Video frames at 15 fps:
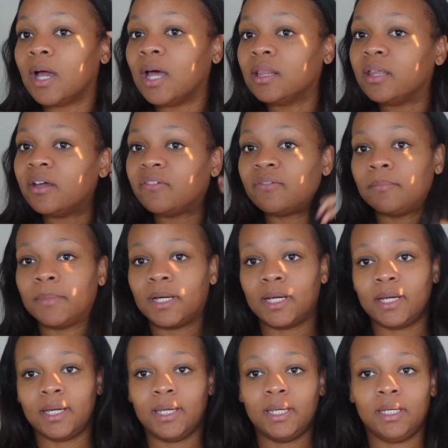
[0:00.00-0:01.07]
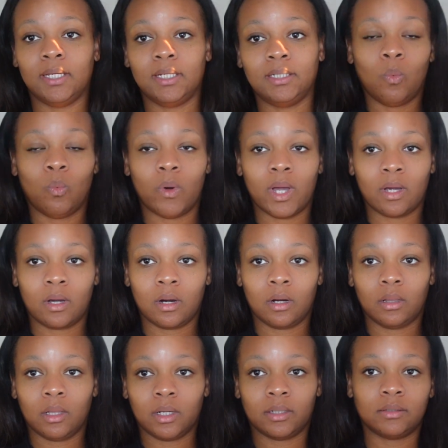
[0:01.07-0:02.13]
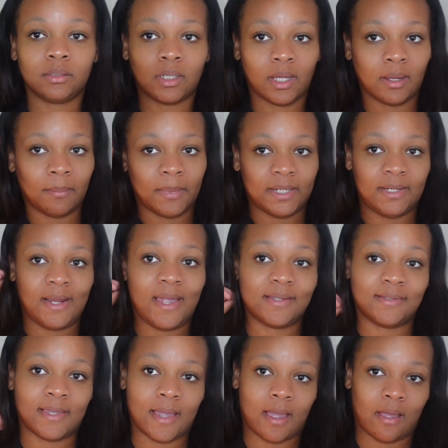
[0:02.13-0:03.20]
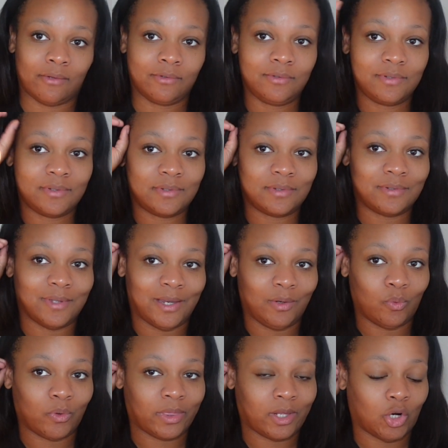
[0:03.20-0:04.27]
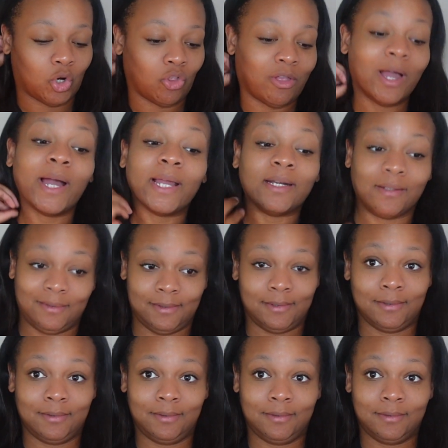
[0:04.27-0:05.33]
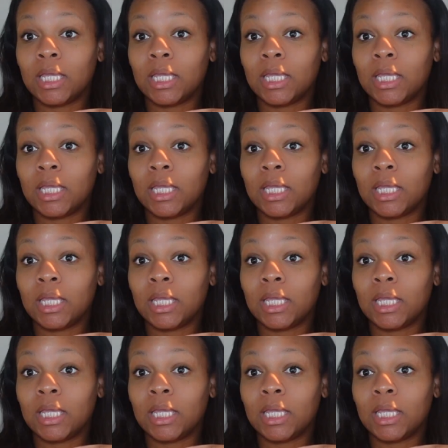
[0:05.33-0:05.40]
I left my wand curler at my dad's house in North Carolina,